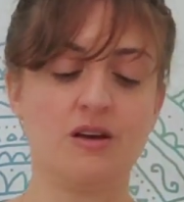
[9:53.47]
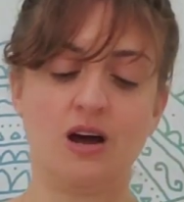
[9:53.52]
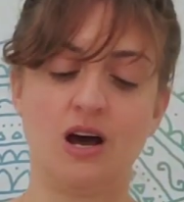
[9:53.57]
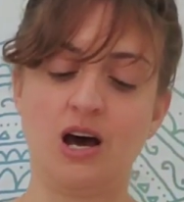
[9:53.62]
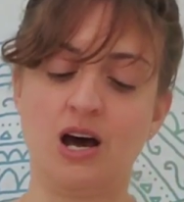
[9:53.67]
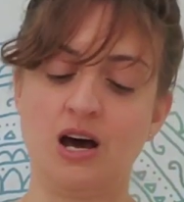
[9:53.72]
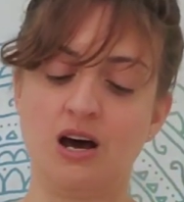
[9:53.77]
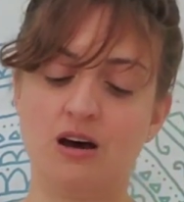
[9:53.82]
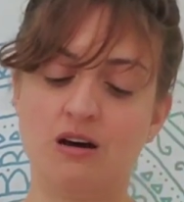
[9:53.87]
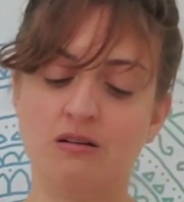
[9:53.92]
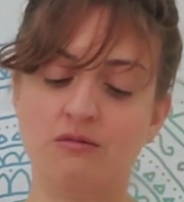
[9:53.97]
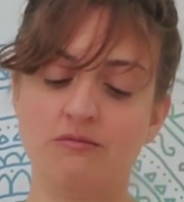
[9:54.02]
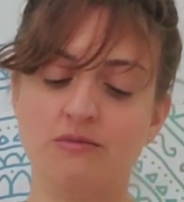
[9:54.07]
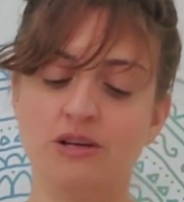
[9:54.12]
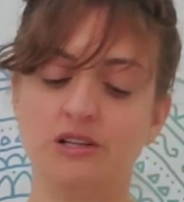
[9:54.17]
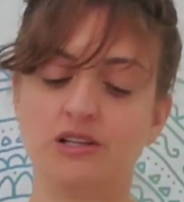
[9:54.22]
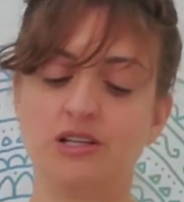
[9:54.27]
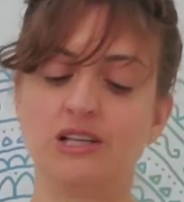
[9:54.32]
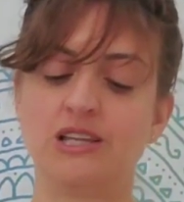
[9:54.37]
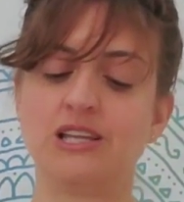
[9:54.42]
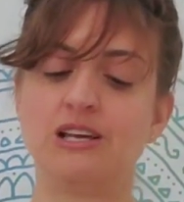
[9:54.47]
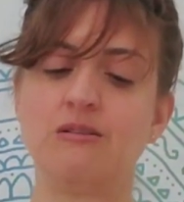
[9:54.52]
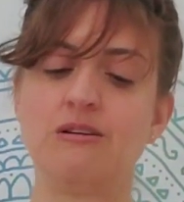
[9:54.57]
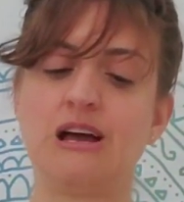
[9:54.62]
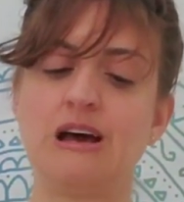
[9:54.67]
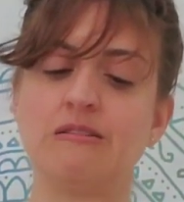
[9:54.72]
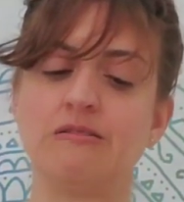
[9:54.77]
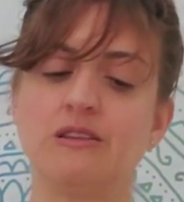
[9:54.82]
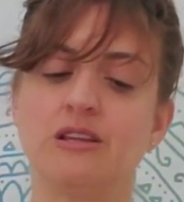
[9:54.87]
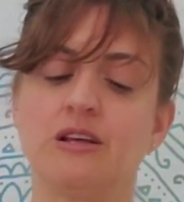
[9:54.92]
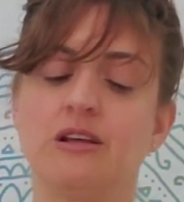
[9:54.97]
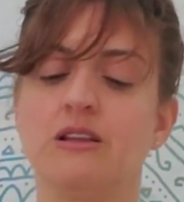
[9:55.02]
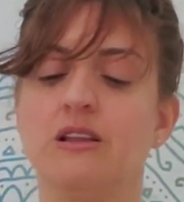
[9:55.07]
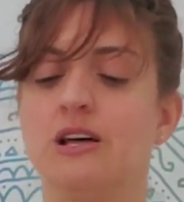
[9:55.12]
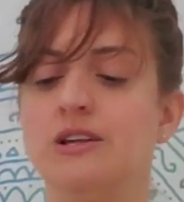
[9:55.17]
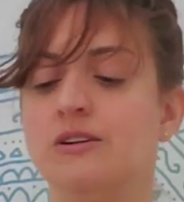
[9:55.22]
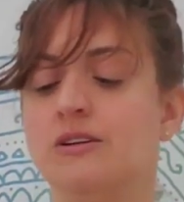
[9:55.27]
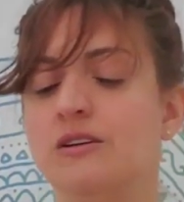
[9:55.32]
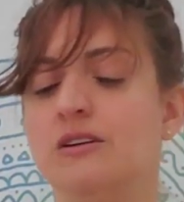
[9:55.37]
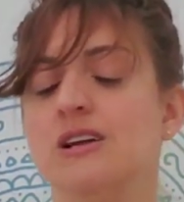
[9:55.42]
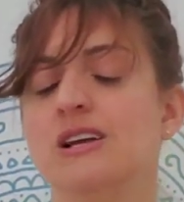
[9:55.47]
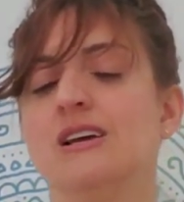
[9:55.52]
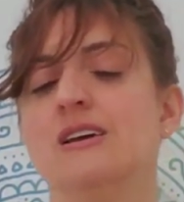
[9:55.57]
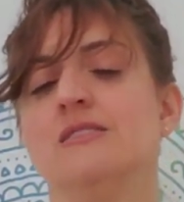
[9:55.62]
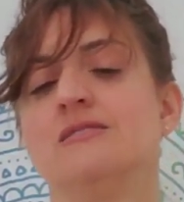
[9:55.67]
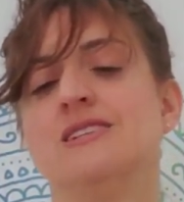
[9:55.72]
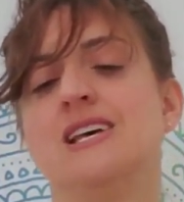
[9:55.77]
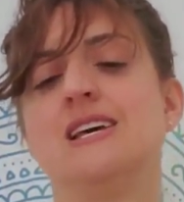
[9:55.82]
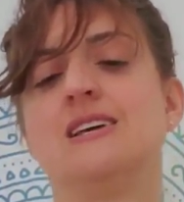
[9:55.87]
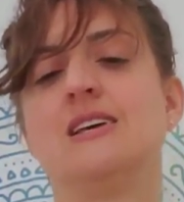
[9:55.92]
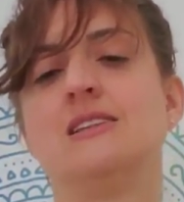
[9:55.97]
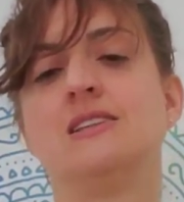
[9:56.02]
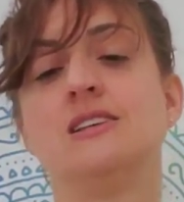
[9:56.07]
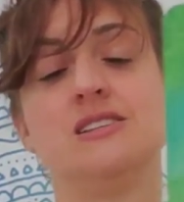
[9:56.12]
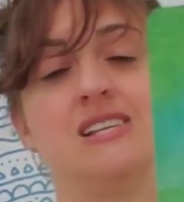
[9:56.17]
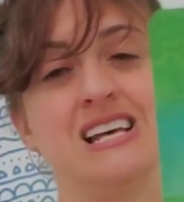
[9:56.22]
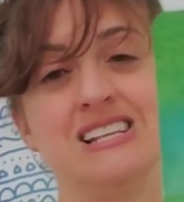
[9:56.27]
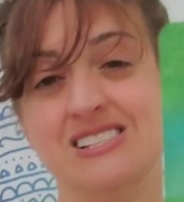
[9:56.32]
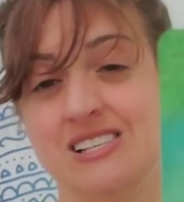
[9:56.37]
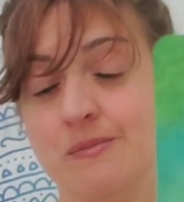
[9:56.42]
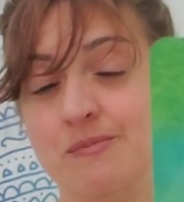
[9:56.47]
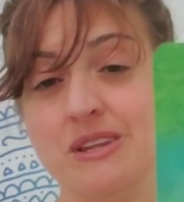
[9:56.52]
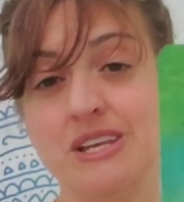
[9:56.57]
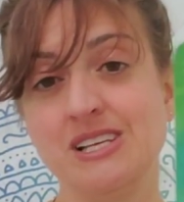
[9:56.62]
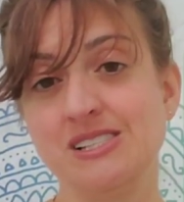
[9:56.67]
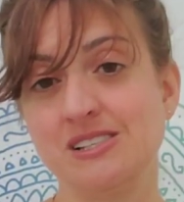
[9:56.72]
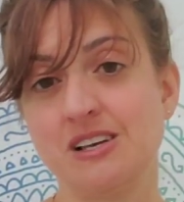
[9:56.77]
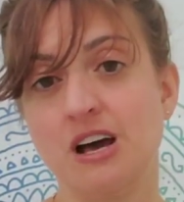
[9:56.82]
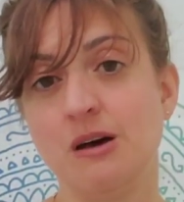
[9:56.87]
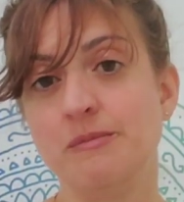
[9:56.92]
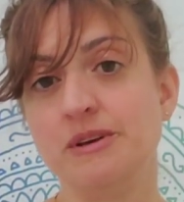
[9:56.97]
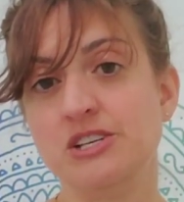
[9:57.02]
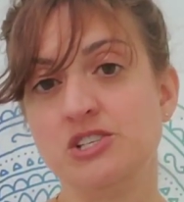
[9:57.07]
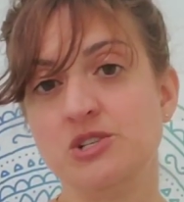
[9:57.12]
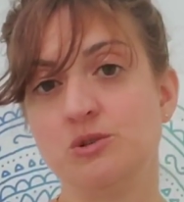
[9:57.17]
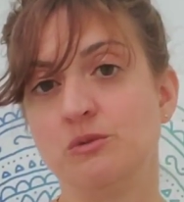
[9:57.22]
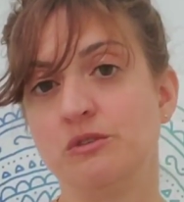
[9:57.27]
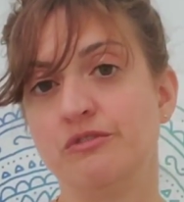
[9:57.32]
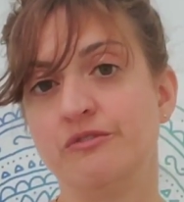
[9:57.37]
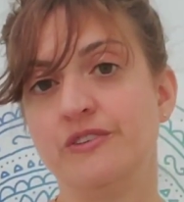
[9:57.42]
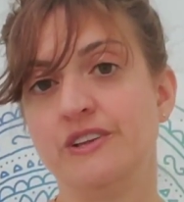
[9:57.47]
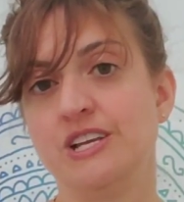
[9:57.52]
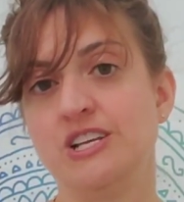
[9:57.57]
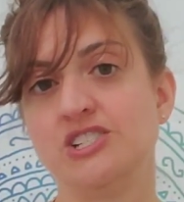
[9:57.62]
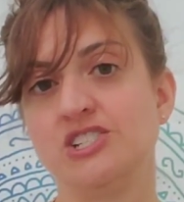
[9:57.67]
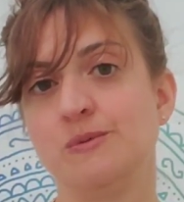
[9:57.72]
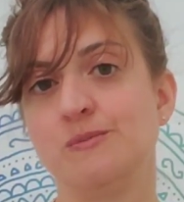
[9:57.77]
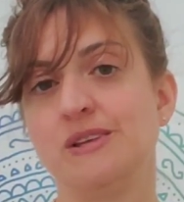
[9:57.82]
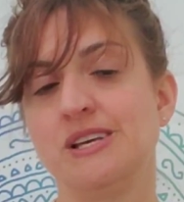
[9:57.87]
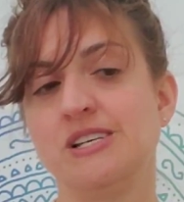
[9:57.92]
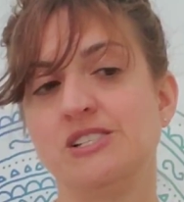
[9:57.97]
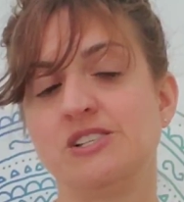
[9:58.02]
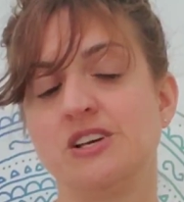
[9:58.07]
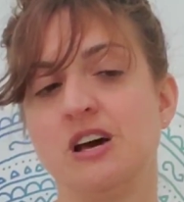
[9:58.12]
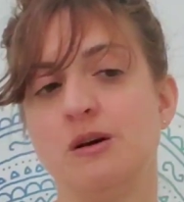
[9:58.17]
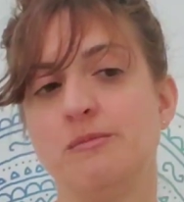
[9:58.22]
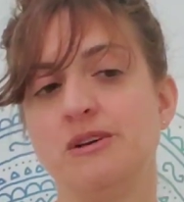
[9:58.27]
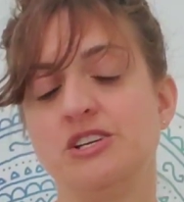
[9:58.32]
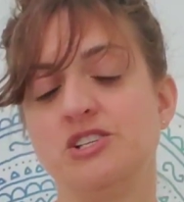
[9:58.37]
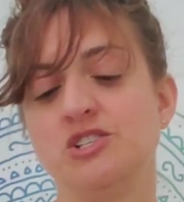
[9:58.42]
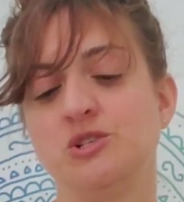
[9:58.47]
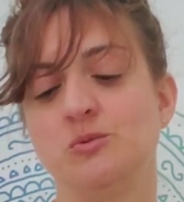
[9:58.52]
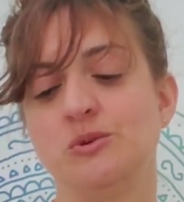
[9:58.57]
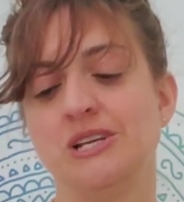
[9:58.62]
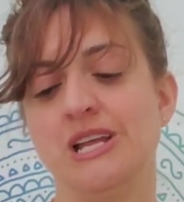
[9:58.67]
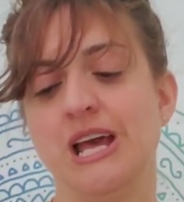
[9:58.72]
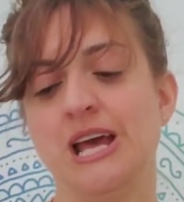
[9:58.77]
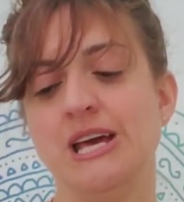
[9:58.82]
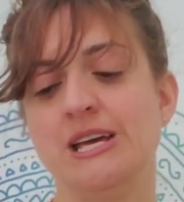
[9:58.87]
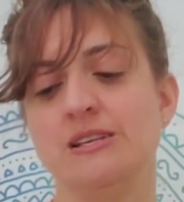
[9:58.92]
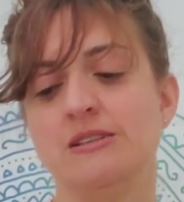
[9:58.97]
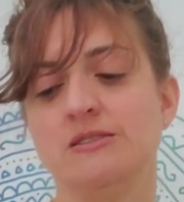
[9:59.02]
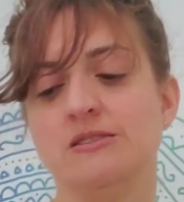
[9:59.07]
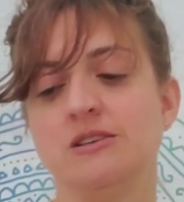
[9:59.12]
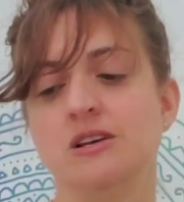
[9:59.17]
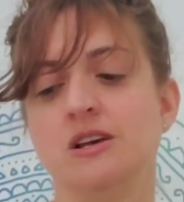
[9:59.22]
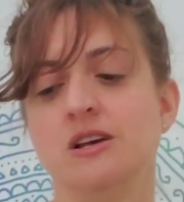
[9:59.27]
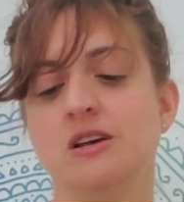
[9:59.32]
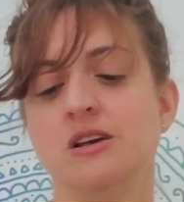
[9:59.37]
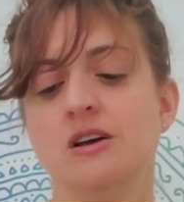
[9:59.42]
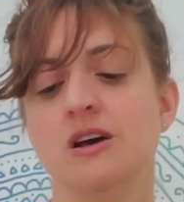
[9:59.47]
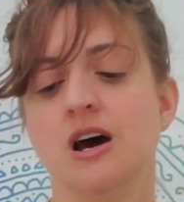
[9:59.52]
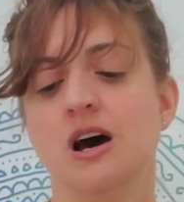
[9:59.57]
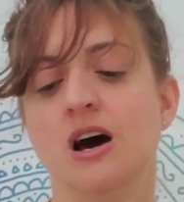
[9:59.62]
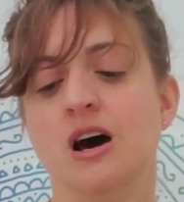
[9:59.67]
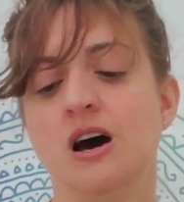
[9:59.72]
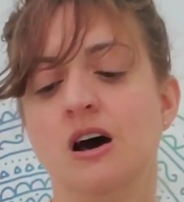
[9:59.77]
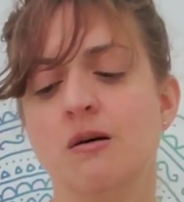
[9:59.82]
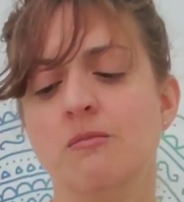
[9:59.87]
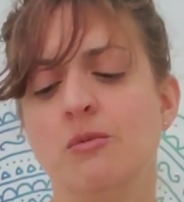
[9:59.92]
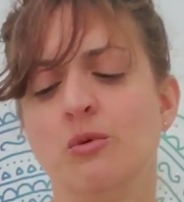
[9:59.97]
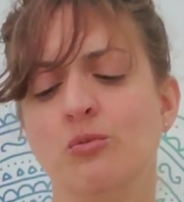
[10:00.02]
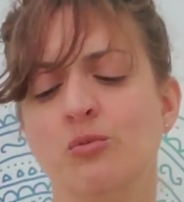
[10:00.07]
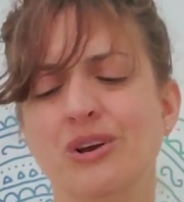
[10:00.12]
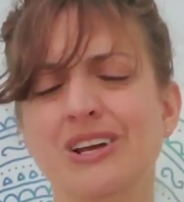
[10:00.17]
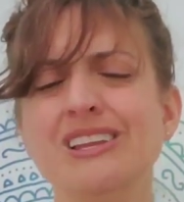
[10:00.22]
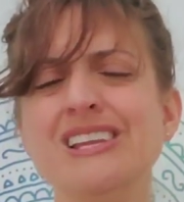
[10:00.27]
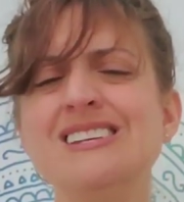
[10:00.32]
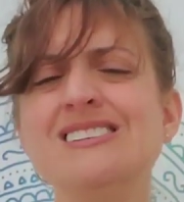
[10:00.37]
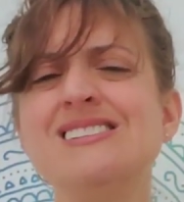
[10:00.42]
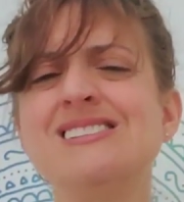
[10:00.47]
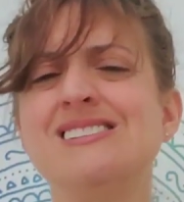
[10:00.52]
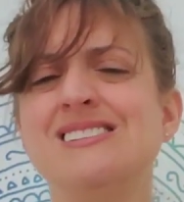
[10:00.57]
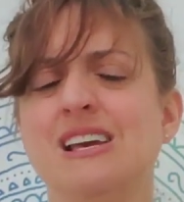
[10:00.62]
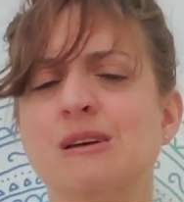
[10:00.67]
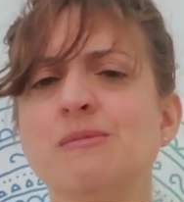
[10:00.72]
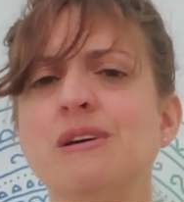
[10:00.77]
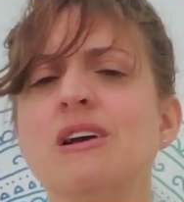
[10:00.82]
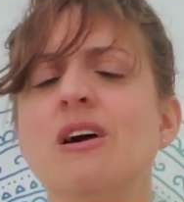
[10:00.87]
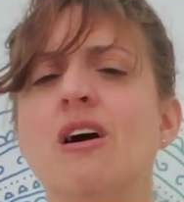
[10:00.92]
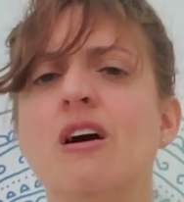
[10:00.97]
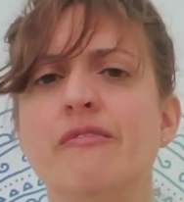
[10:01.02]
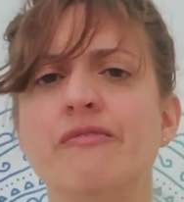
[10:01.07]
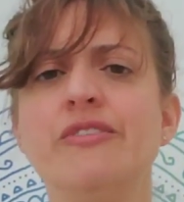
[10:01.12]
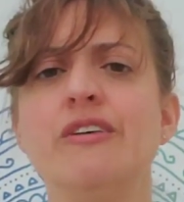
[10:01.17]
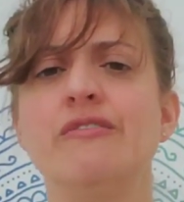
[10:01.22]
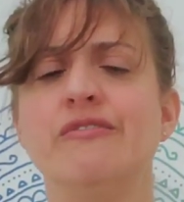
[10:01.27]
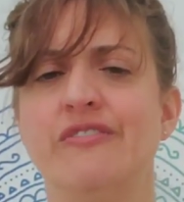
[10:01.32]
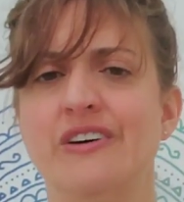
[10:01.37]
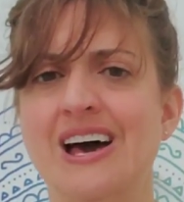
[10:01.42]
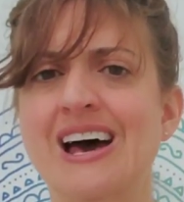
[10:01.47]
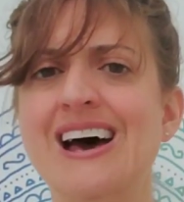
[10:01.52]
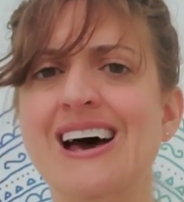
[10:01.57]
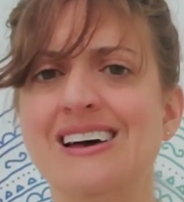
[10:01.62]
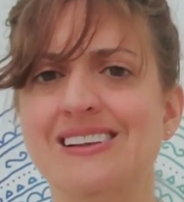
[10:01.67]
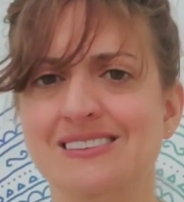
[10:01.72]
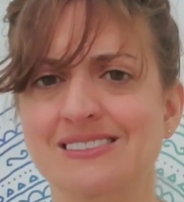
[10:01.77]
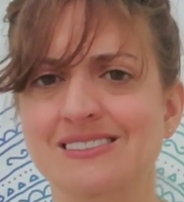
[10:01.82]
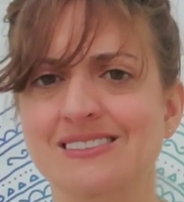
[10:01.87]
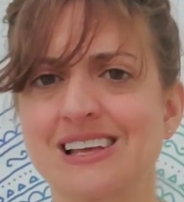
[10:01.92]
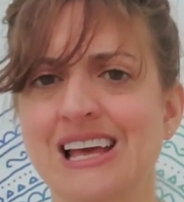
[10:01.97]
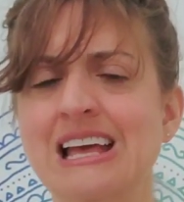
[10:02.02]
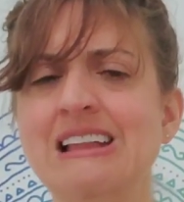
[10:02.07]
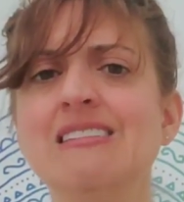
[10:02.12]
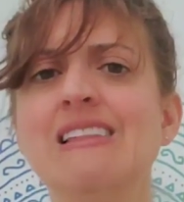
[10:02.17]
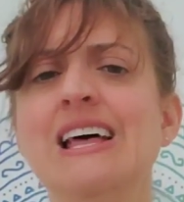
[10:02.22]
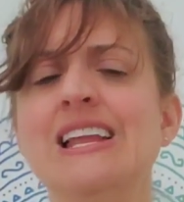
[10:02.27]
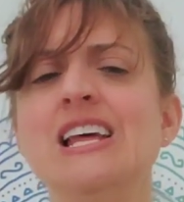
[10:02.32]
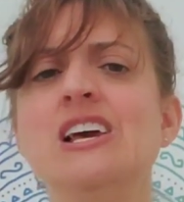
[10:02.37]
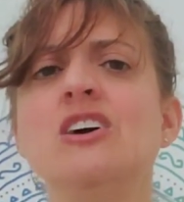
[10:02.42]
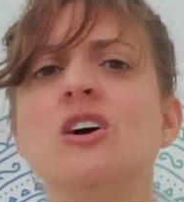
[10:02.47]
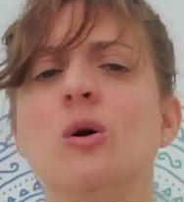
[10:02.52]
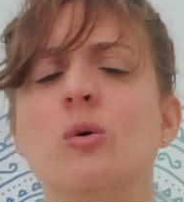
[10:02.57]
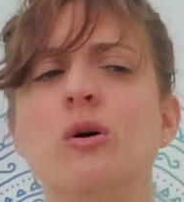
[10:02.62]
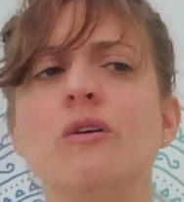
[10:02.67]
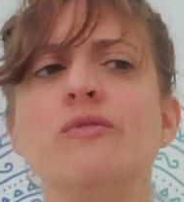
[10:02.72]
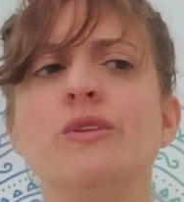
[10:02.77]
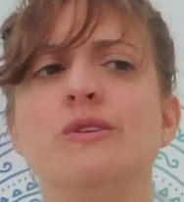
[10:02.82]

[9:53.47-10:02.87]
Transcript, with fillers: Um, clear out the clutter, taking the, and something is coming to a finish, something is coming to an end. Um, really skimming off the fat and letting go of